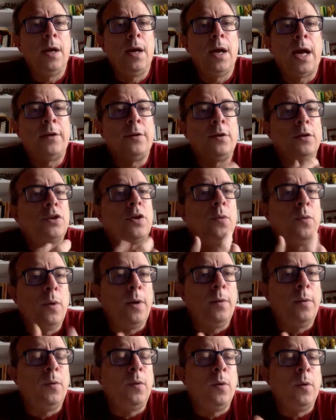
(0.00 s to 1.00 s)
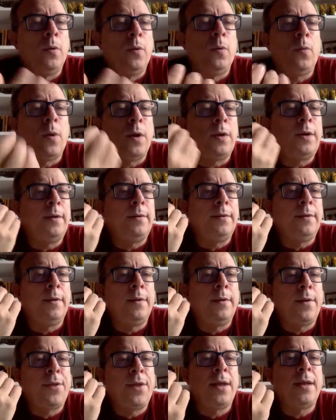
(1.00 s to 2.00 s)
And also, one
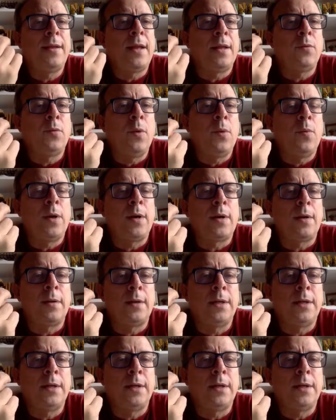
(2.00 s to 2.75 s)
thing that we were